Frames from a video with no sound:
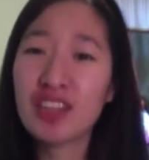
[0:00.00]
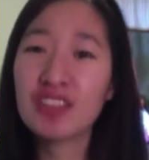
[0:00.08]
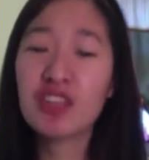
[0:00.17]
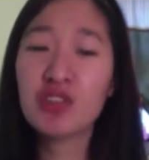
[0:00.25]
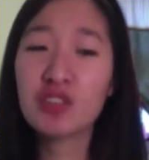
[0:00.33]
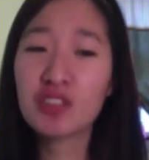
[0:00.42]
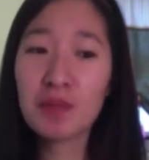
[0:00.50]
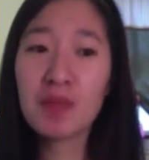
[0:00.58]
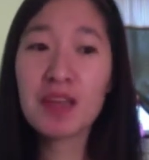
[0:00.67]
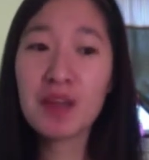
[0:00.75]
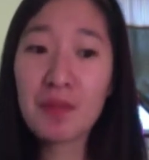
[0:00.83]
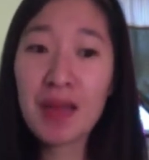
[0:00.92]
there's
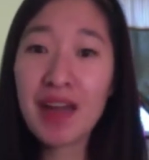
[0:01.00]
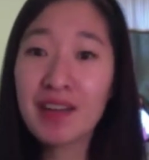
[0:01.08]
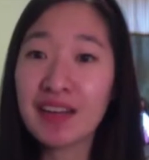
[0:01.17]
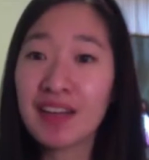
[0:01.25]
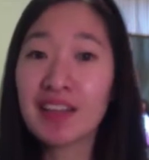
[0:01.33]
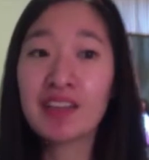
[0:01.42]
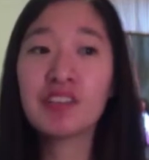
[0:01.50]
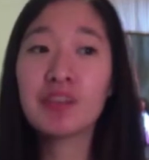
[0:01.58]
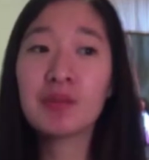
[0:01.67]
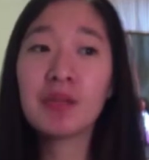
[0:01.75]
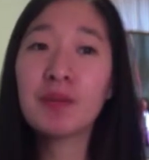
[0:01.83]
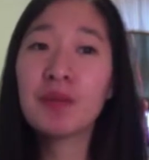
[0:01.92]
something about it. There's
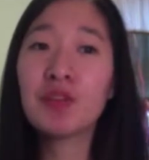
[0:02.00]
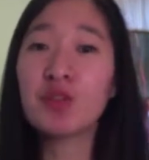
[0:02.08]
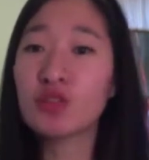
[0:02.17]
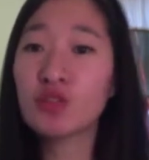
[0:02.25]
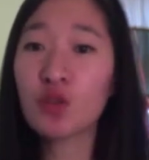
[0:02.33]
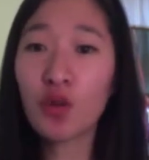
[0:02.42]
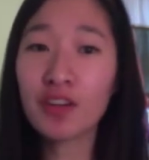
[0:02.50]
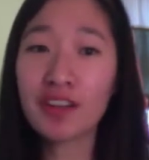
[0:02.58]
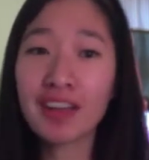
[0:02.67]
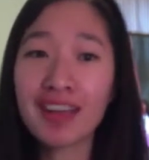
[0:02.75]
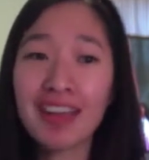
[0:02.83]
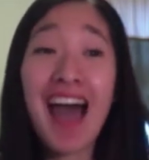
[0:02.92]
something about the
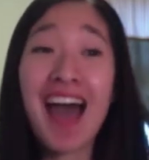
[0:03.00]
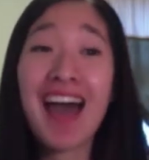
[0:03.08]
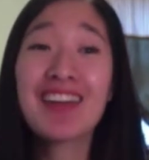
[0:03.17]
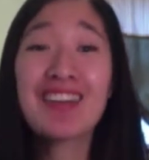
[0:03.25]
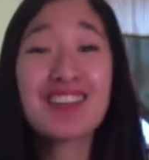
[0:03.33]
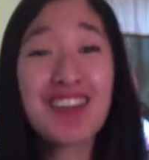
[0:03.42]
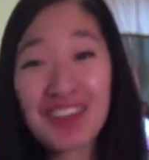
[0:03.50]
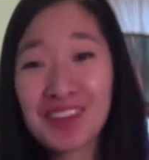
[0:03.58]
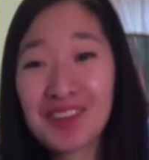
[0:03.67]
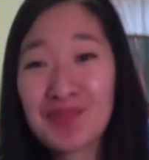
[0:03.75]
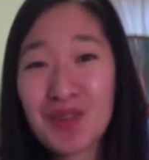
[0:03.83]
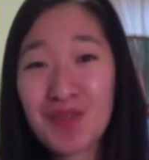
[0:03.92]
story.
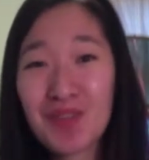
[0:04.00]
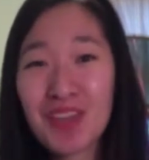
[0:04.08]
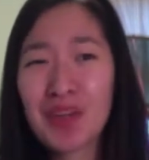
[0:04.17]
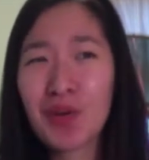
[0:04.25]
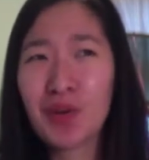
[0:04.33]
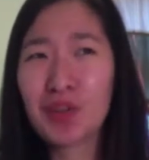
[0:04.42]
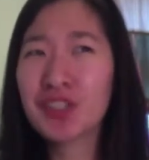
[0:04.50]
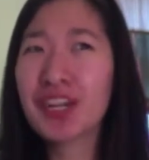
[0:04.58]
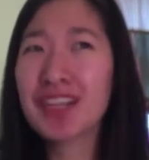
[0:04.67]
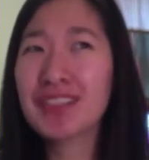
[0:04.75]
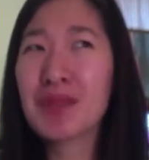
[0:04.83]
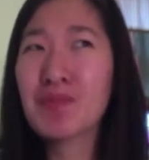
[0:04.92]
Another movie, or should
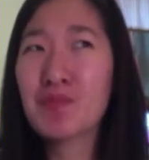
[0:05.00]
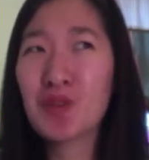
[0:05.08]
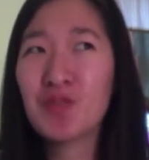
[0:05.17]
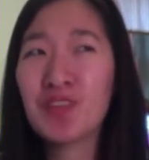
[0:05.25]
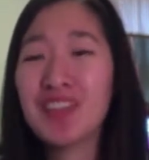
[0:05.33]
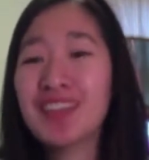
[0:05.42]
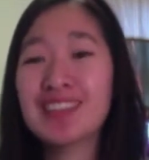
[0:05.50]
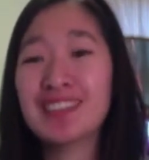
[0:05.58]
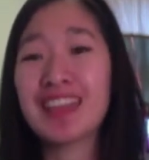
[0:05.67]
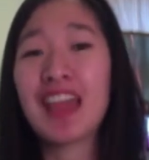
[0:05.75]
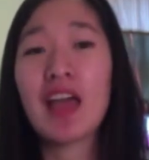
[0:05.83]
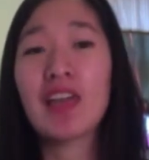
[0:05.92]
I say
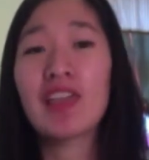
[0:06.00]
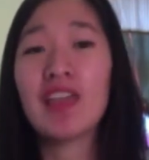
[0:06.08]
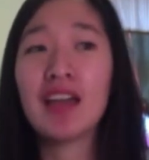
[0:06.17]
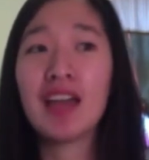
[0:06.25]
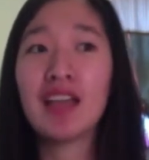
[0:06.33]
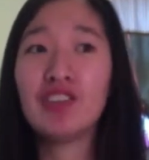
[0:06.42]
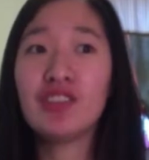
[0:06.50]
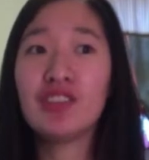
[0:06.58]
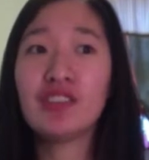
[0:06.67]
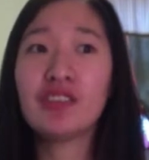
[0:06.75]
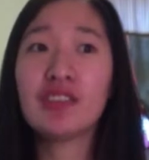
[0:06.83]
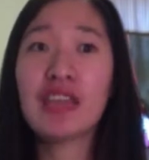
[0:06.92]
movies, that I
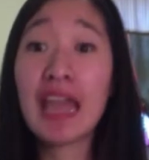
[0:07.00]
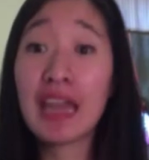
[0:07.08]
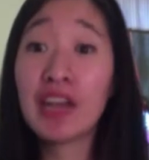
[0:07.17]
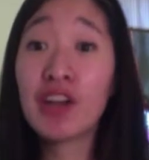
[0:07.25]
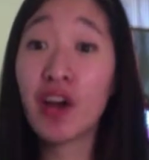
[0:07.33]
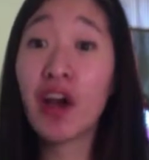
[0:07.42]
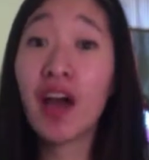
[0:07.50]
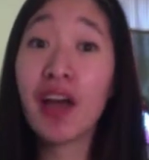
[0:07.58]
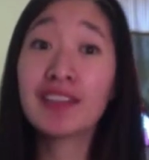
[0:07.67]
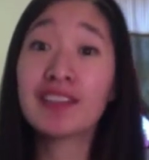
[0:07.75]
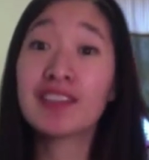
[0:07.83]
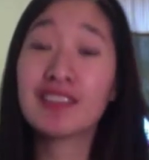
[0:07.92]
just cannot
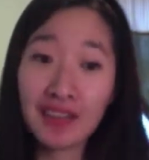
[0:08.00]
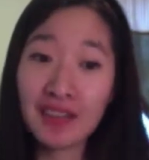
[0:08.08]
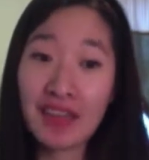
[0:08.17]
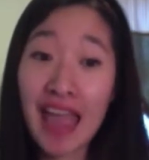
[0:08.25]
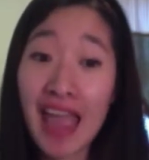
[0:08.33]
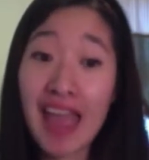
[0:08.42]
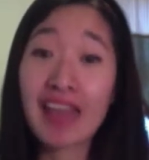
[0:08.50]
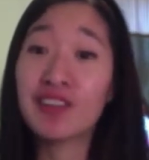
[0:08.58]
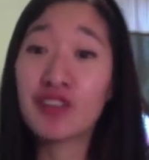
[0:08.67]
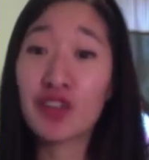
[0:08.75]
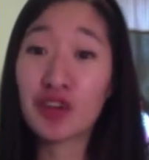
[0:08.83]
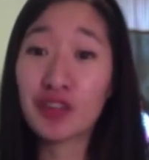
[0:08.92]
end
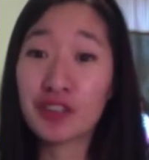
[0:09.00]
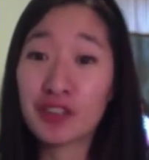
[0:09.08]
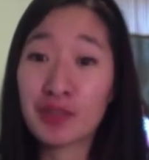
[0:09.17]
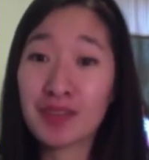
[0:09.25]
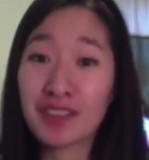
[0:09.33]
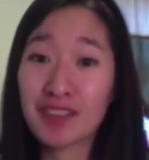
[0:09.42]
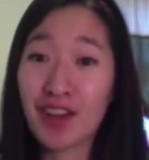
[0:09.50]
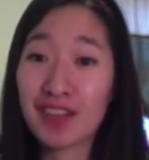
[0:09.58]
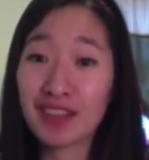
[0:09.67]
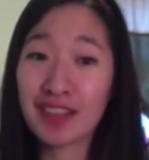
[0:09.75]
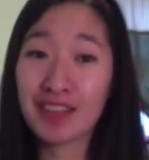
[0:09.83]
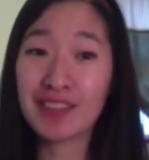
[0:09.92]
the Christmas
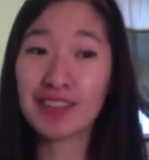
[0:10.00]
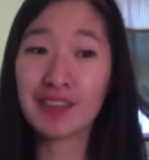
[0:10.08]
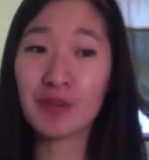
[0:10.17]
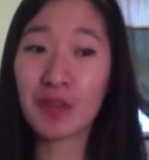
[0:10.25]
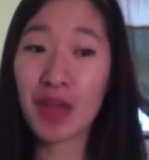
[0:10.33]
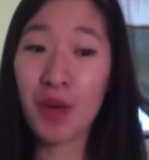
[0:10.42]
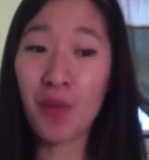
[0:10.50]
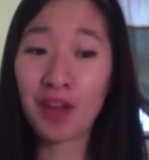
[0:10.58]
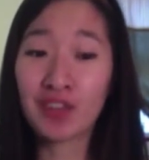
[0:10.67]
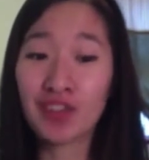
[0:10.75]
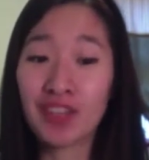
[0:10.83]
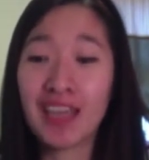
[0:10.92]
holiday season without
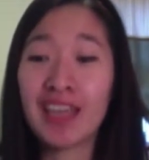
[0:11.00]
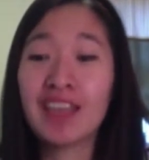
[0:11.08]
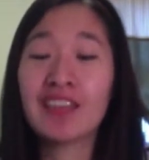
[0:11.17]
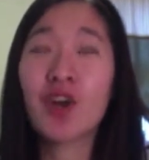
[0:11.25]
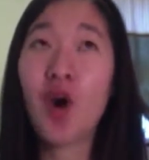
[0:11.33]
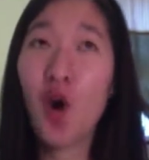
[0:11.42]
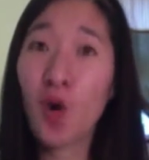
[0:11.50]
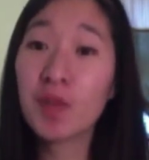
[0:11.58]
watching is Home